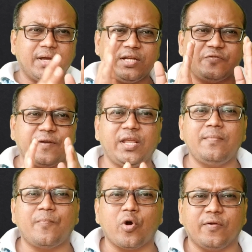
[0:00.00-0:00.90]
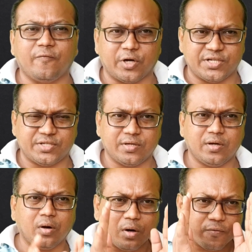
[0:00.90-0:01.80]
it is very important for us
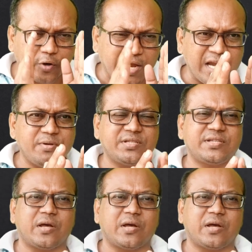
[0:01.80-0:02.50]
or for any business